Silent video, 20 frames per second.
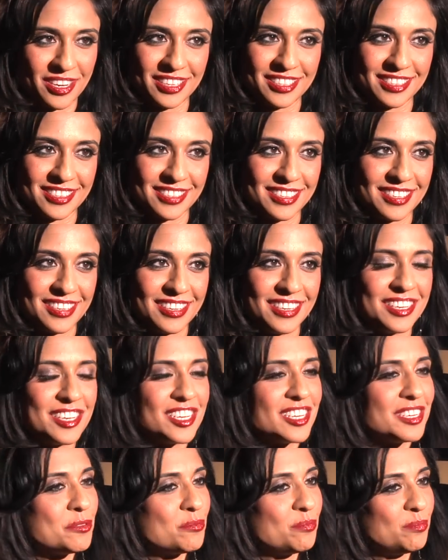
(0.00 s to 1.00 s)
Exactly like what
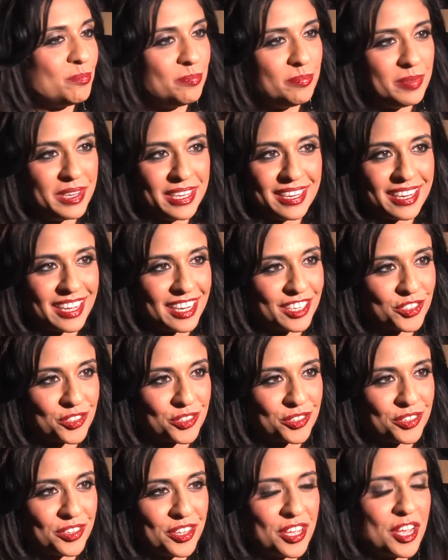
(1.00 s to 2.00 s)
is happening right now.
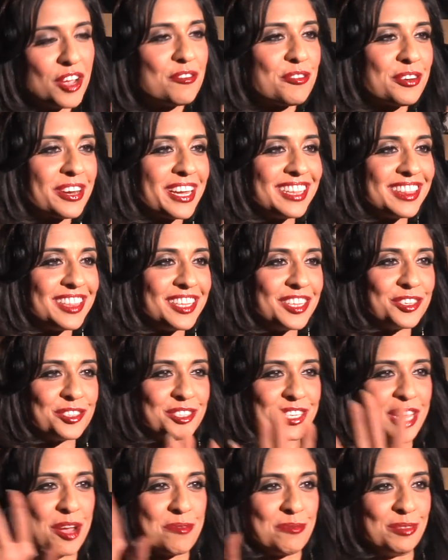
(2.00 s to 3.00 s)
Natural. Yeah. Forget that there's
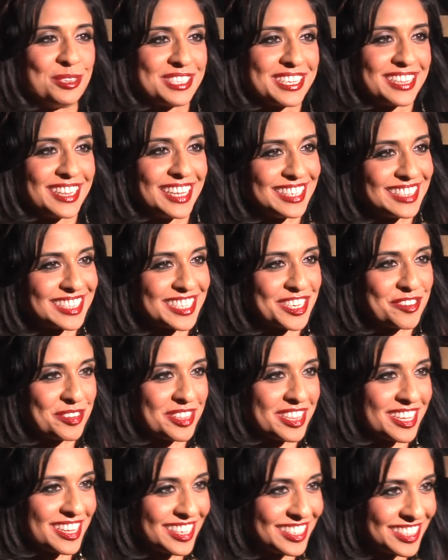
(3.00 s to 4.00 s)
cameras and lights yeah, cameras,
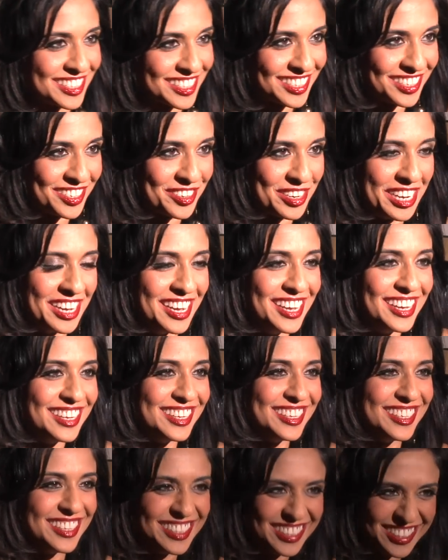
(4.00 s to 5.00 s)
and everything else around.
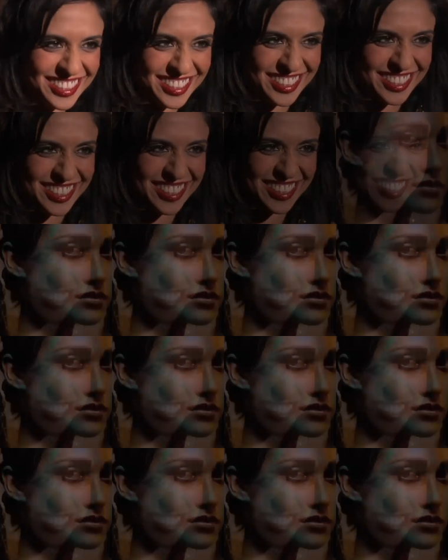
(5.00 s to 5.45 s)
Right.